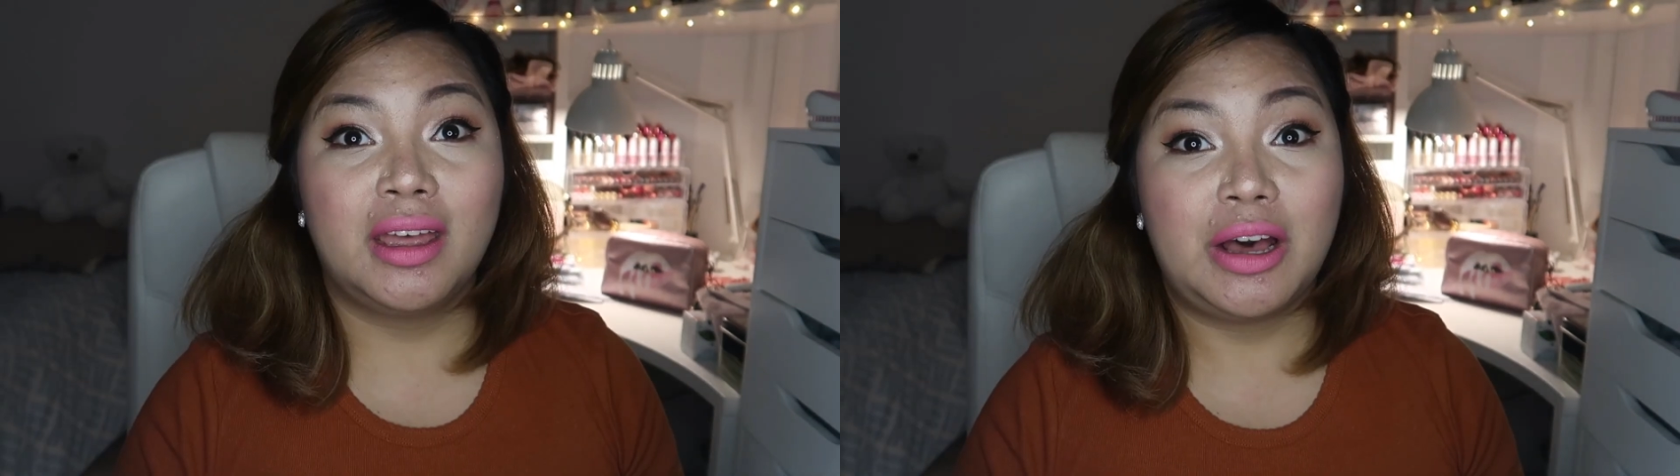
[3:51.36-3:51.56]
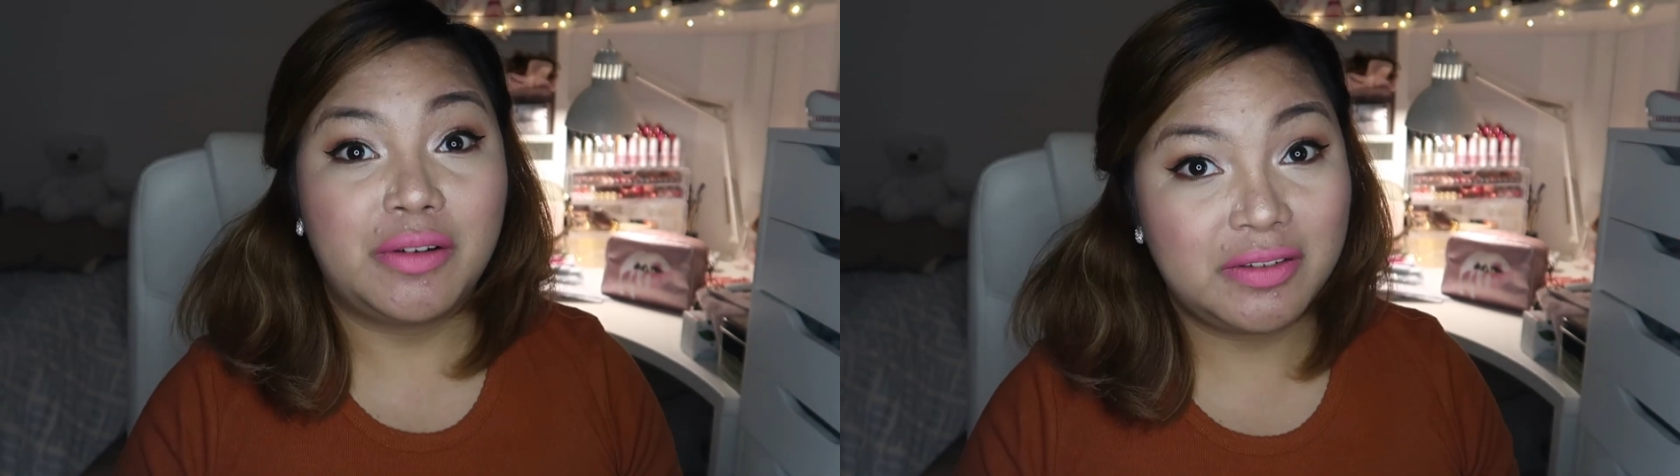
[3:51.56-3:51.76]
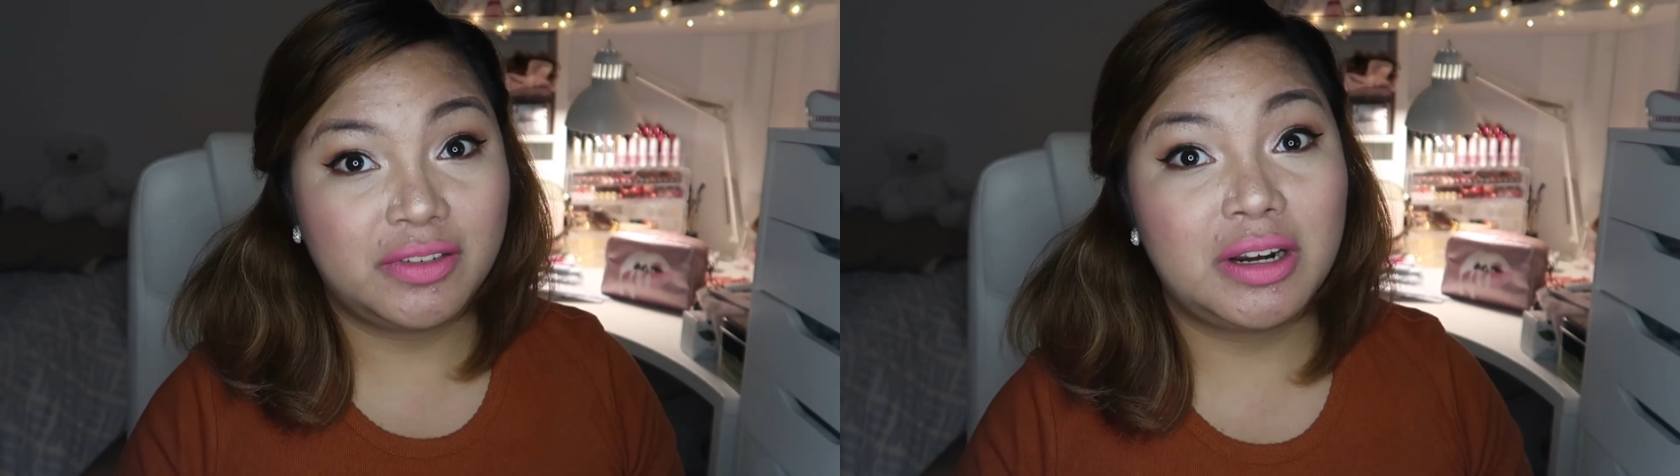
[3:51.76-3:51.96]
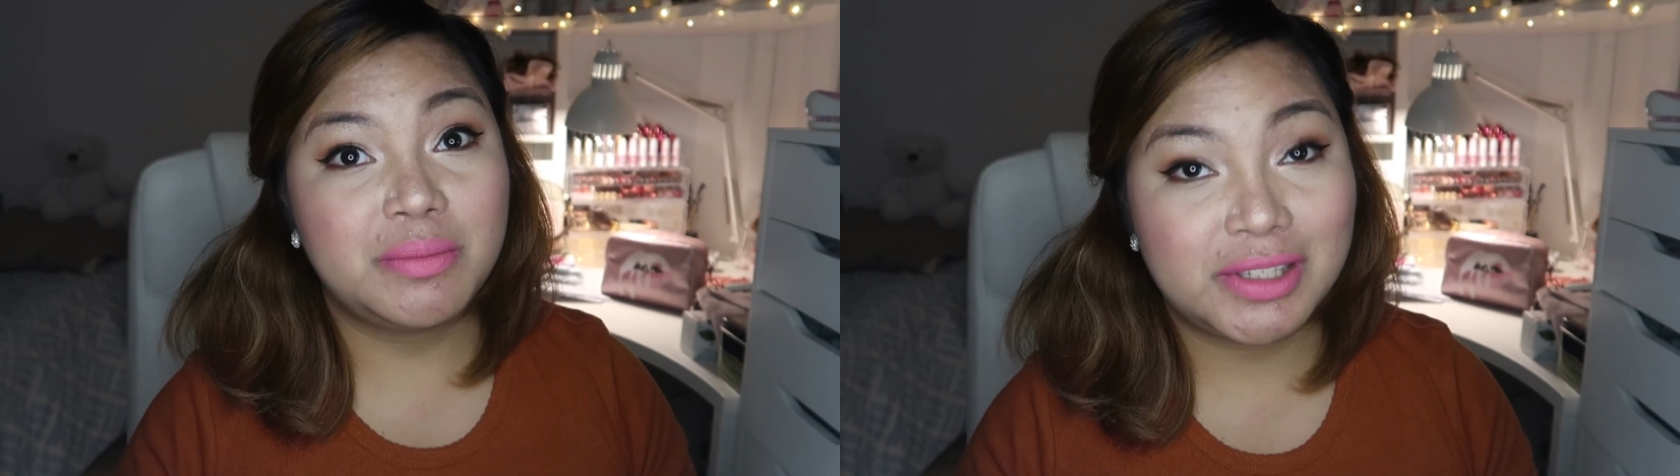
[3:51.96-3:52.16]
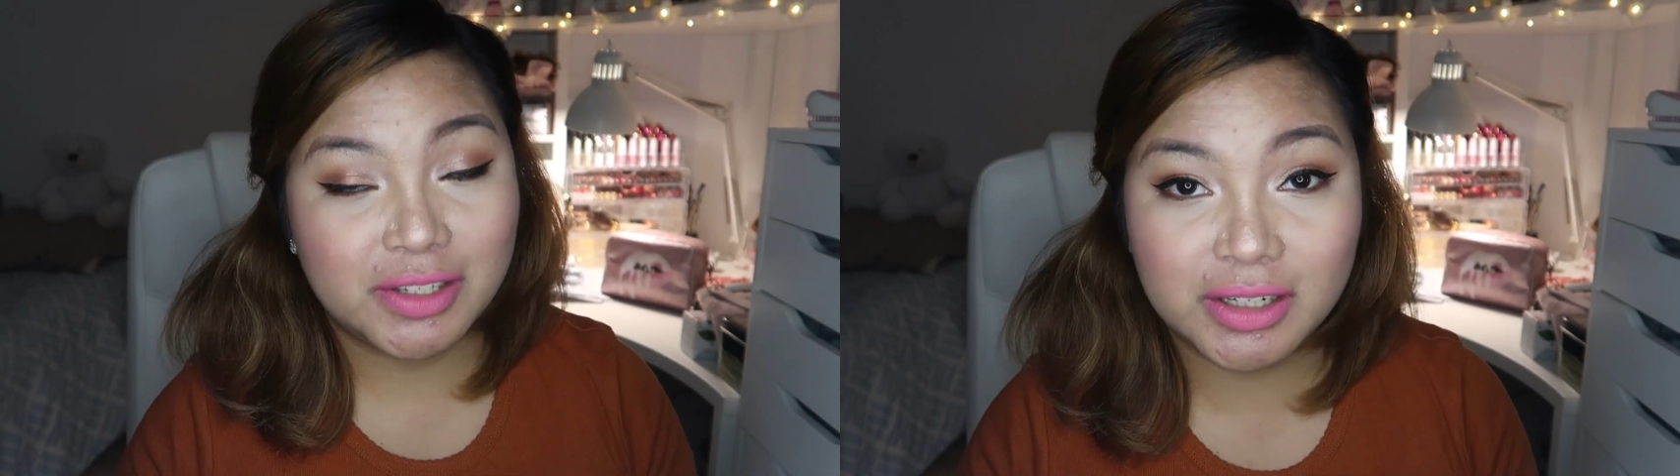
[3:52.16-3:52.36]
However,
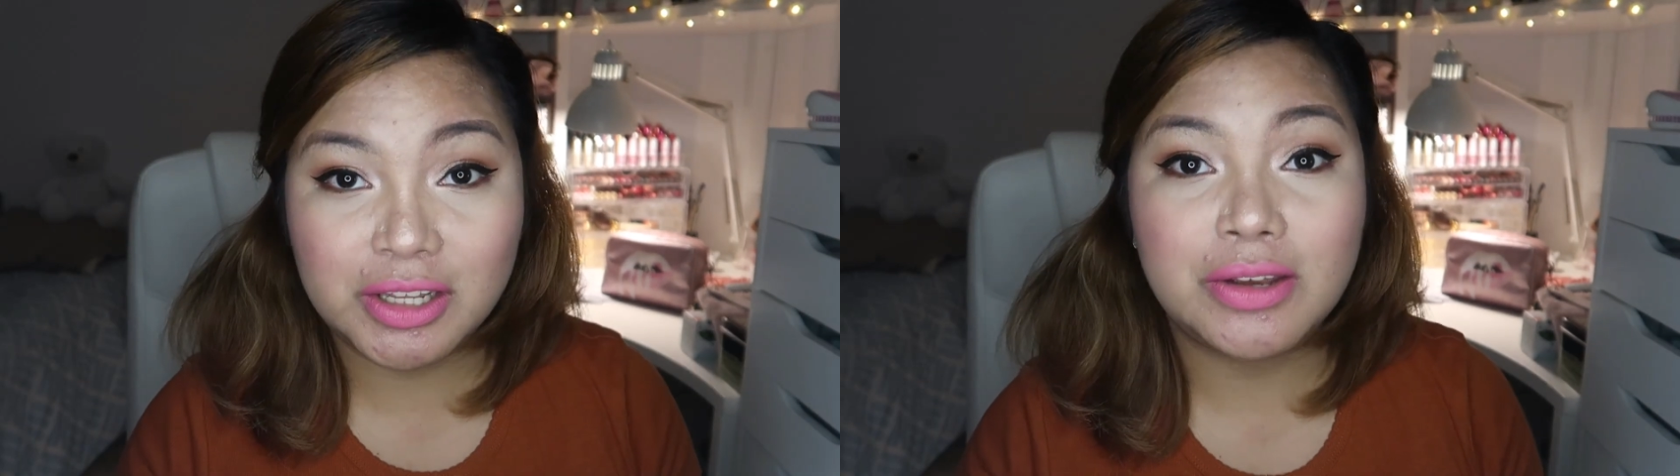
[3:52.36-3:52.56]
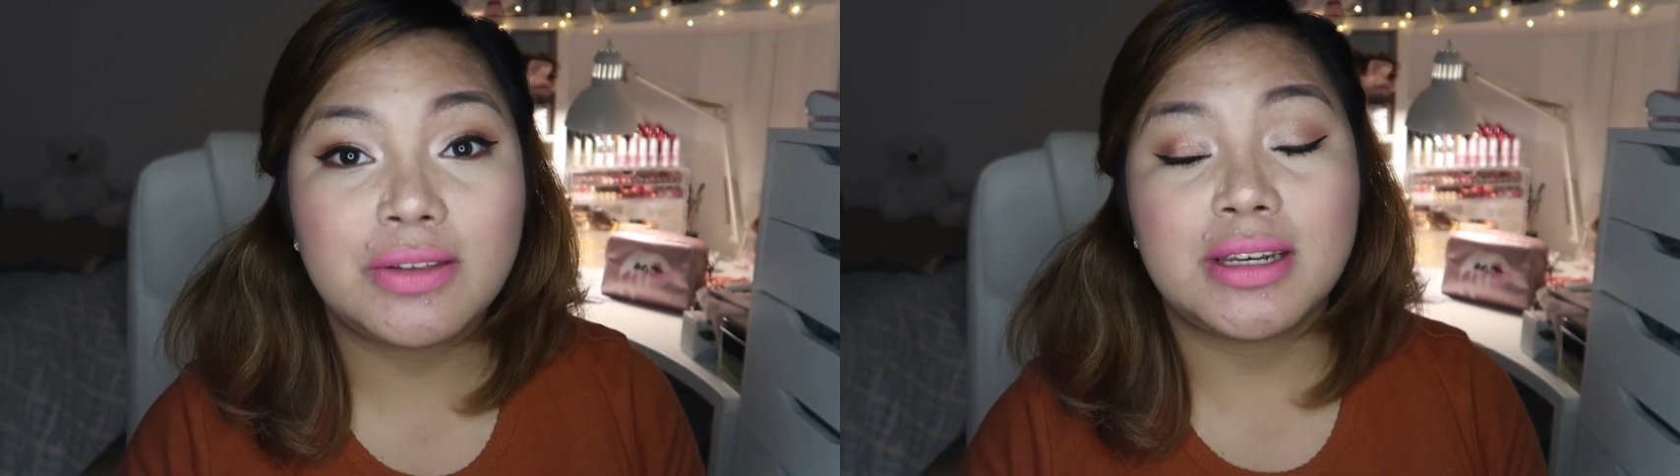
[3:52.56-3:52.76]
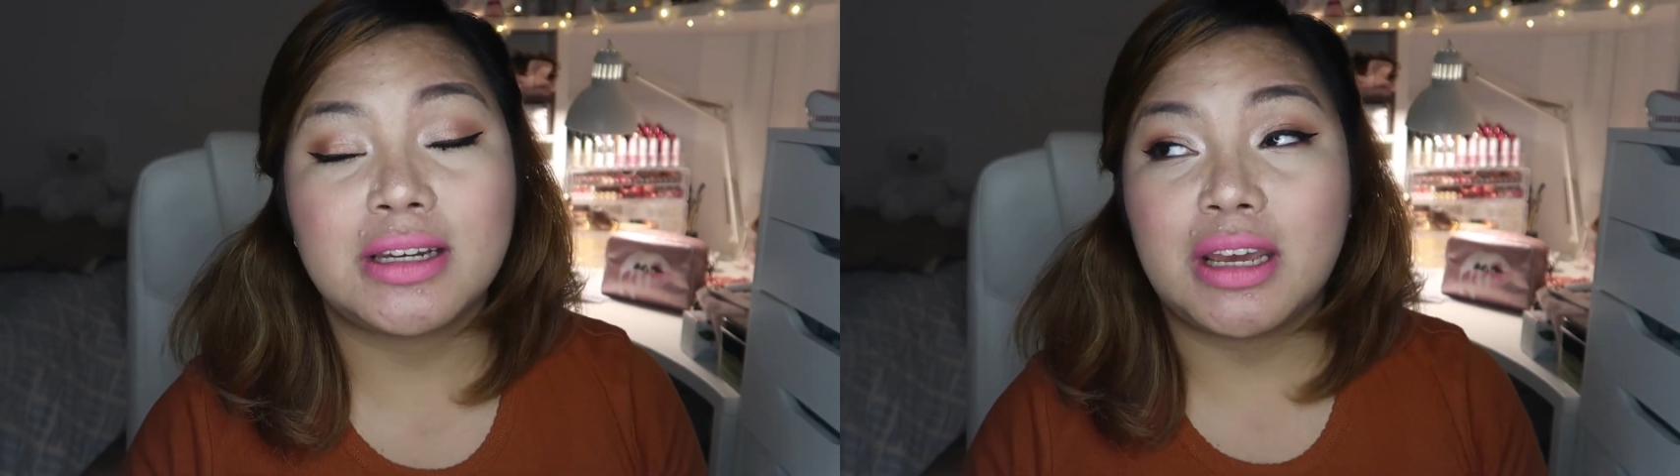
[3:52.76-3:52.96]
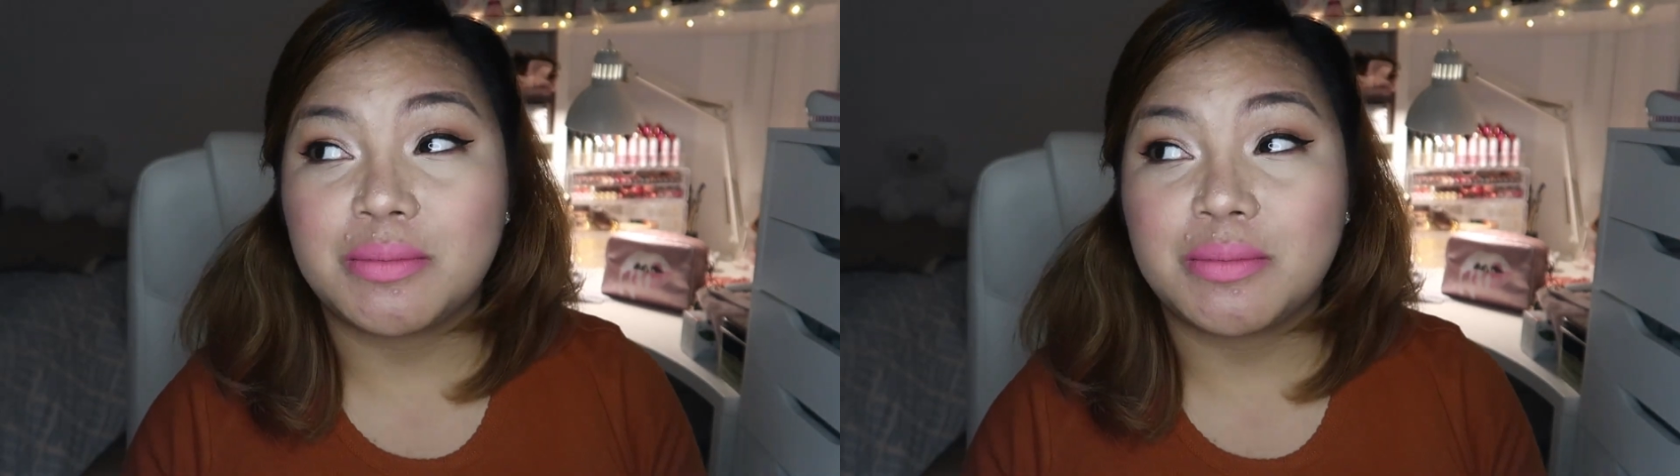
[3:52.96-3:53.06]
I'm still gonna use it.